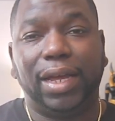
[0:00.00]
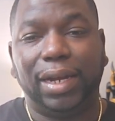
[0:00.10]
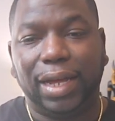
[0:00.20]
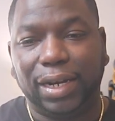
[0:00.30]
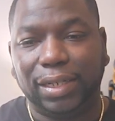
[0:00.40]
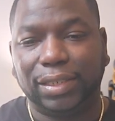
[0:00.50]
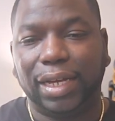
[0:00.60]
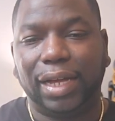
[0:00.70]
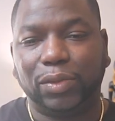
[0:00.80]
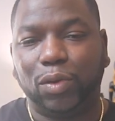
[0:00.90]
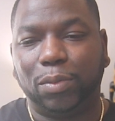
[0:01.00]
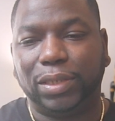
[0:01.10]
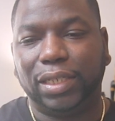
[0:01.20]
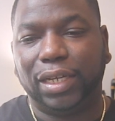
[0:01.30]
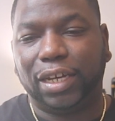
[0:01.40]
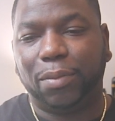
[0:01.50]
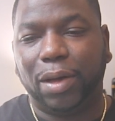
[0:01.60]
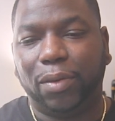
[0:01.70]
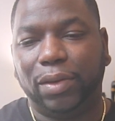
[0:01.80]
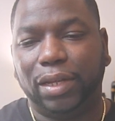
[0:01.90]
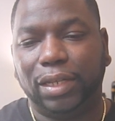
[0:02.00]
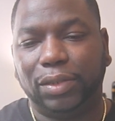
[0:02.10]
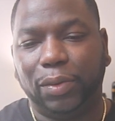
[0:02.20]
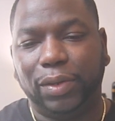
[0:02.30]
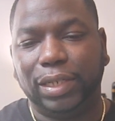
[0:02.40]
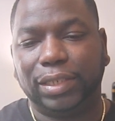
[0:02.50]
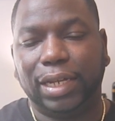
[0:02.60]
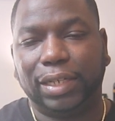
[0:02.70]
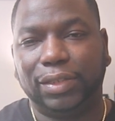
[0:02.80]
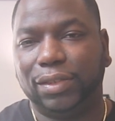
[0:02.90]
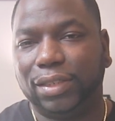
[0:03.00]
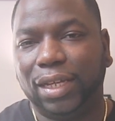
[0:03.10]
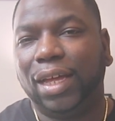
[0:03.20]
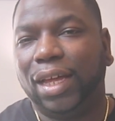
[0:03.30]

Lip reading: And a lot of these guys who I'm seeing come out and doing these lectures,